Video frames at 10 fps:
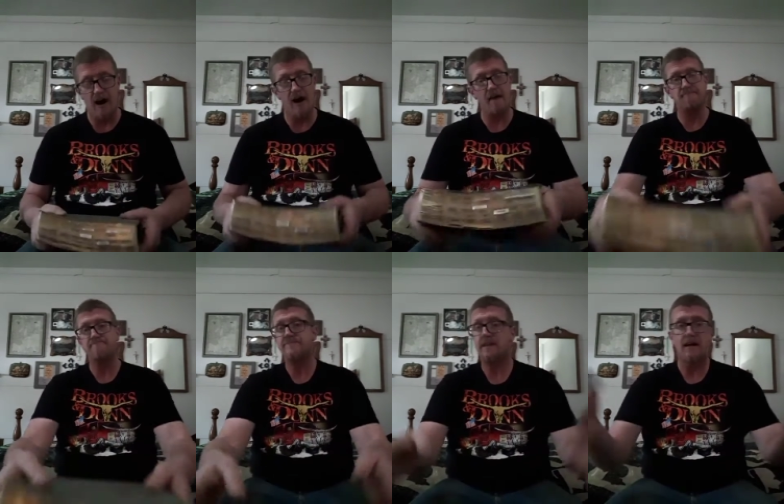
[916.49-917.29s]
Um,
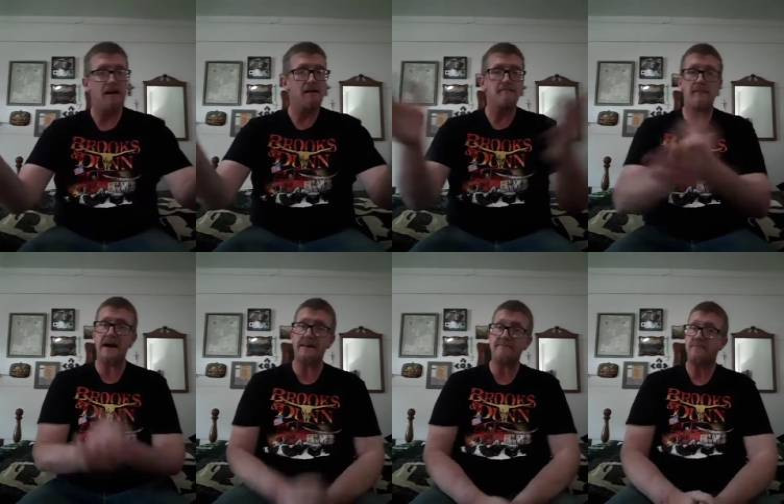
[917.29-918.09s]

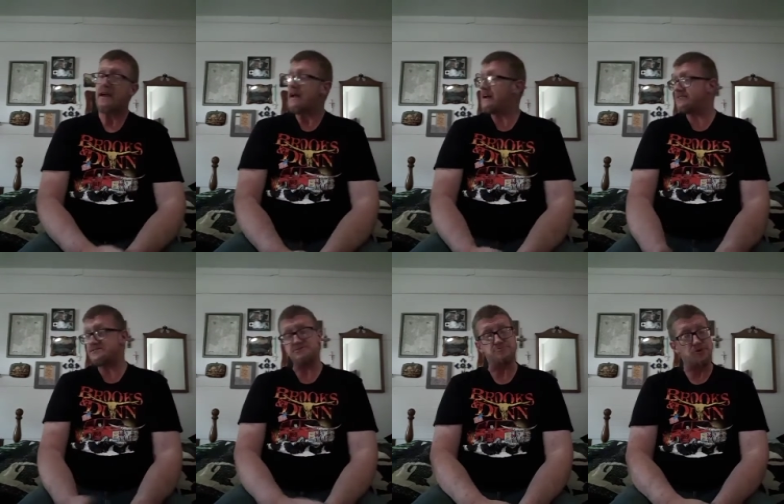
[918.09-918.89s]
man, hit the
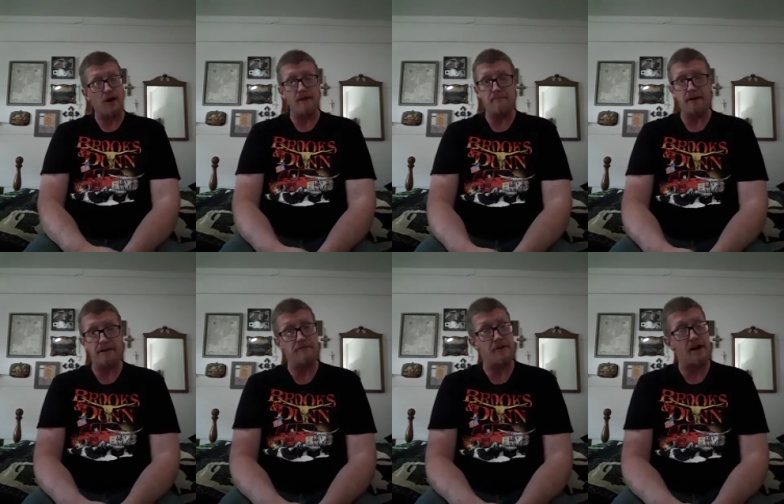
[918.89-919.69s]
subscribe button
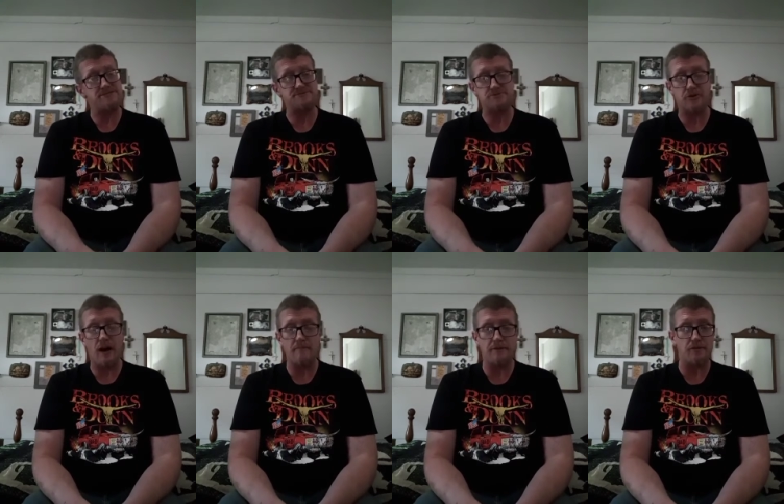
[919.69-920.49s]
if you're not
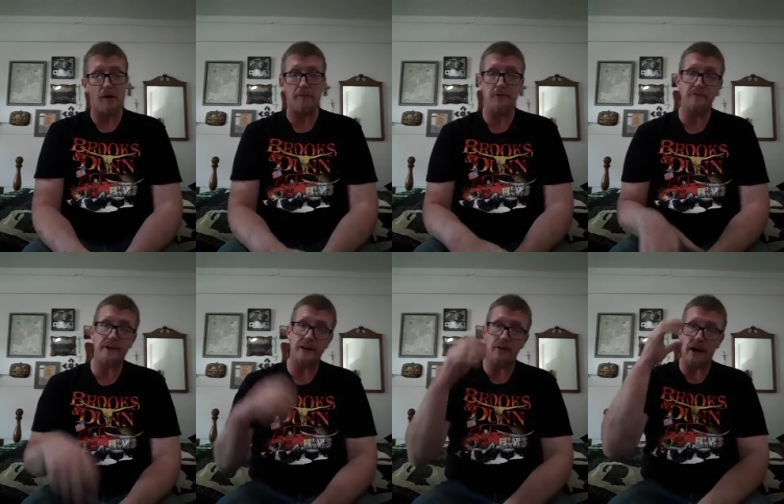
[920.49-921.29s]
subscribed to drop a new
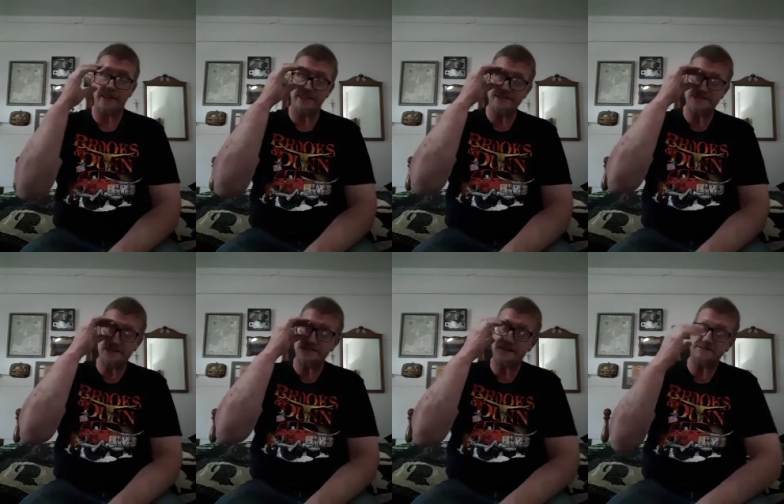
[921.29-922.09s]
video like this
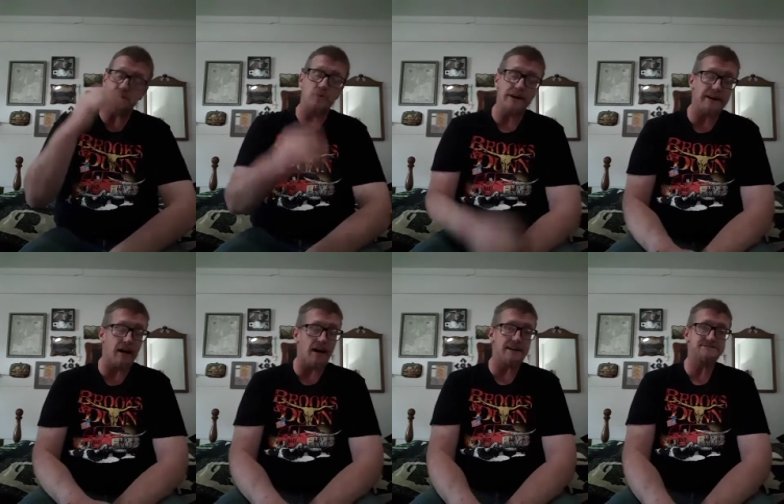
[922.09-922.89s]
six days a week,
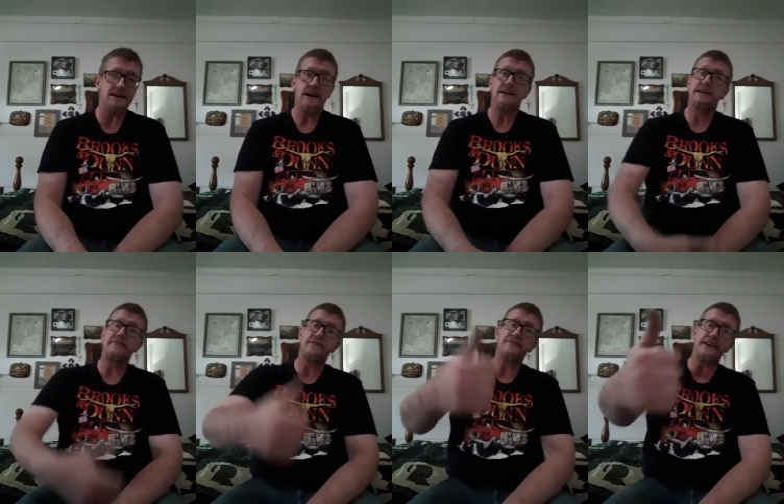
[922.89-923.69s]
guys.
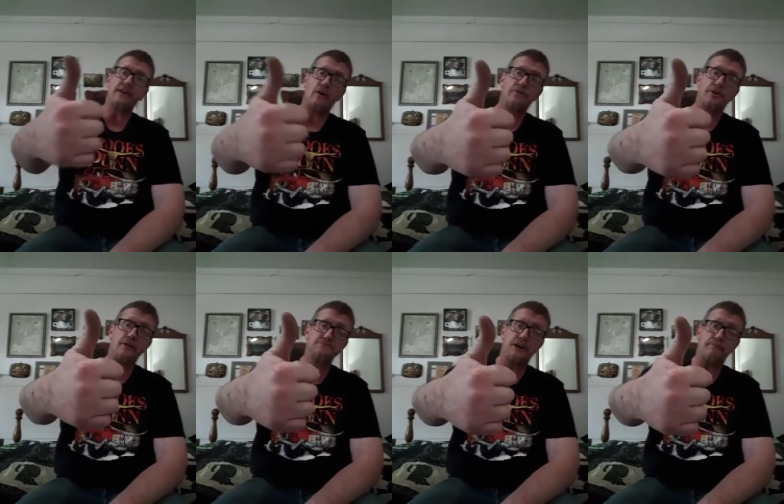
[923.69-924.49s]
Give the video a
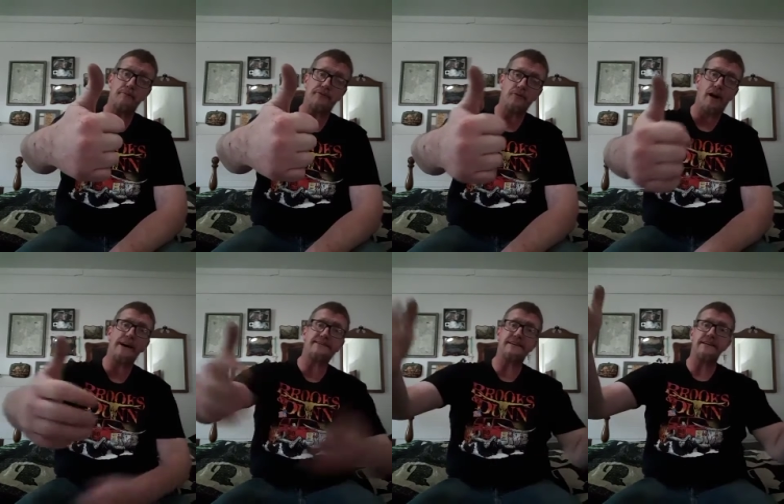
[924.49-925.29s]
thumbs up if you
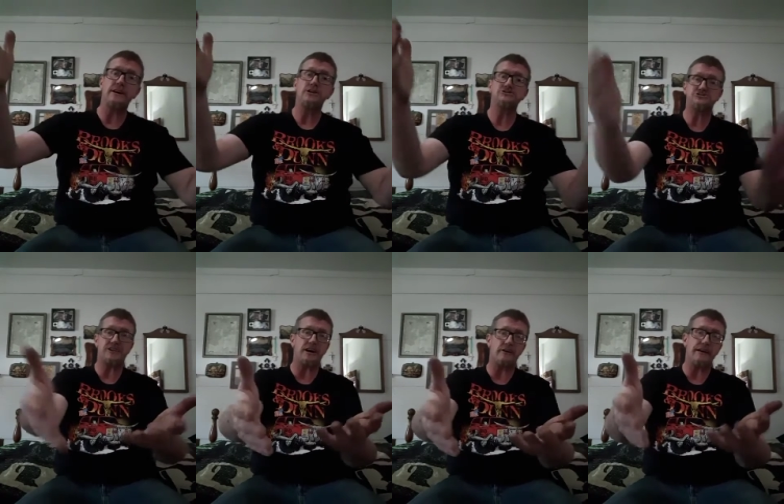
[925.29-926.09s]
liked it.
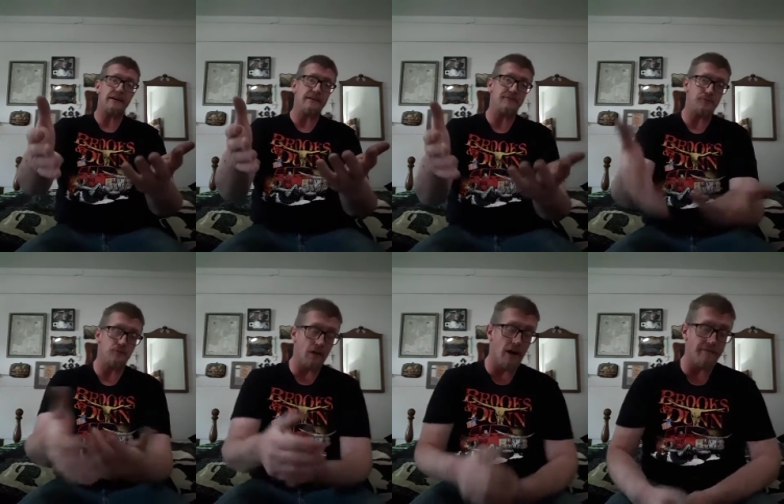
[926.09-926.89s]
Share it if you
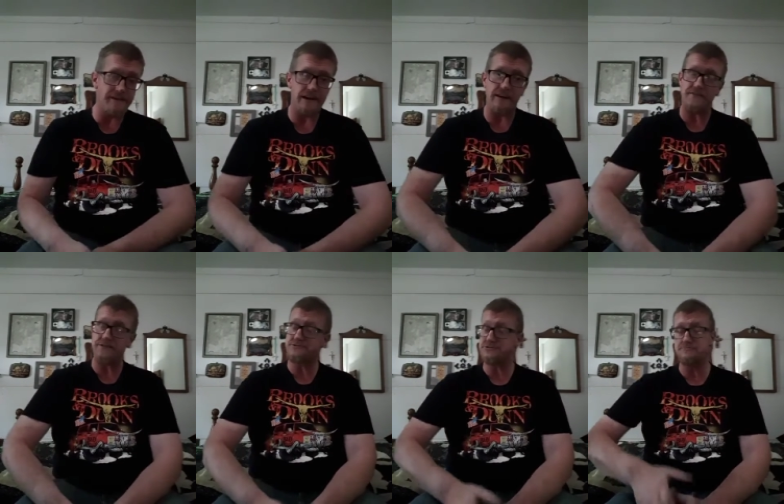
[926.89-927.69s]
loved it. If
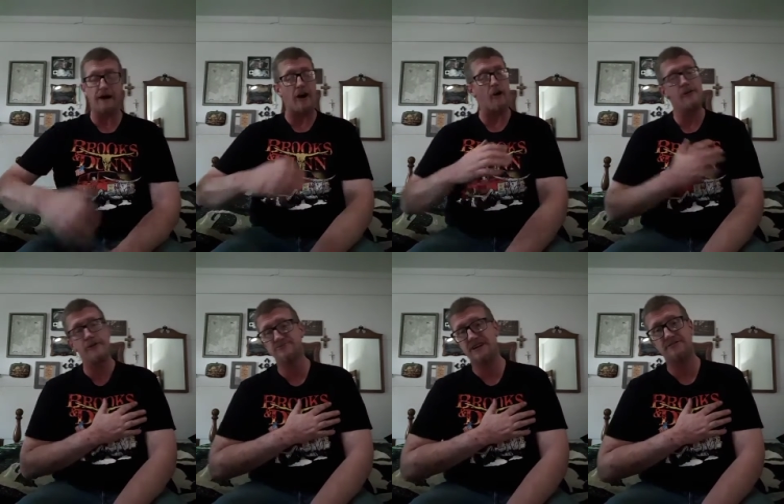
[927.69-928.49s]
you do, my heart
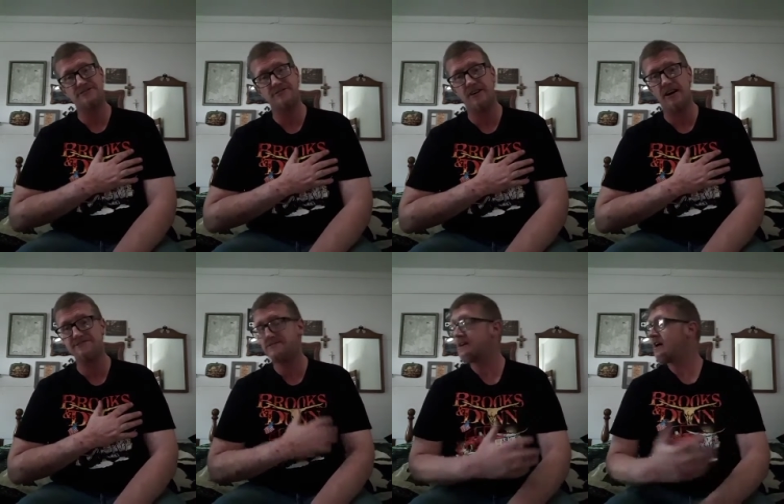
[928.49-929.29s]
goes out to you guys.